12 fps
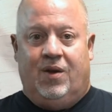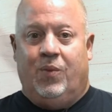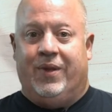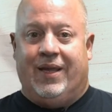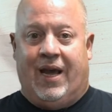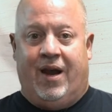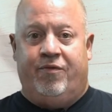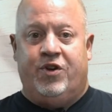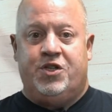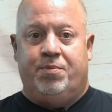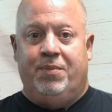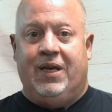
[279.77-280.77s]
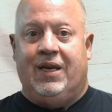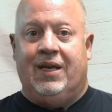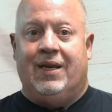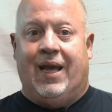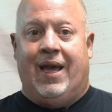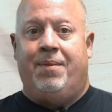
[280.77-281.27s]
With average,
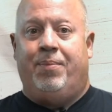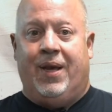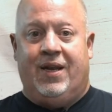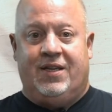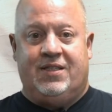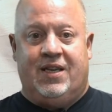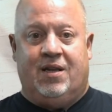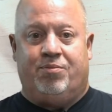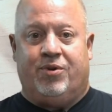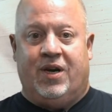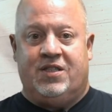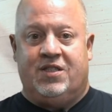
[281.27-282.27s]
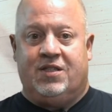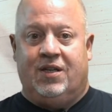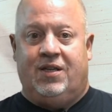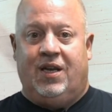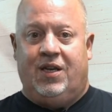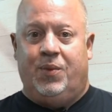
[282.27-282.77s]
median, and pending sale prices
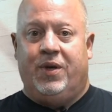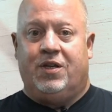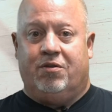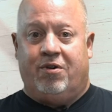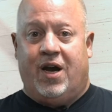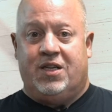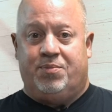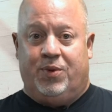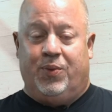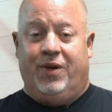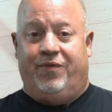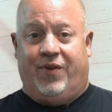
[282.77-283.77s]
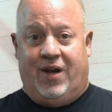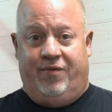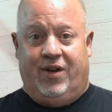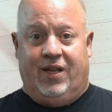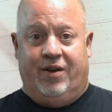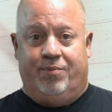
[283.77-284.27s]
continuing to rise between 5
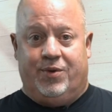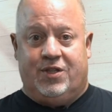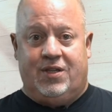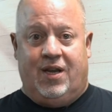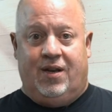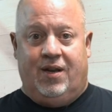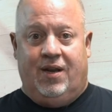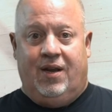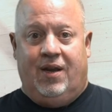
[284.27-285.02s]
and 11%,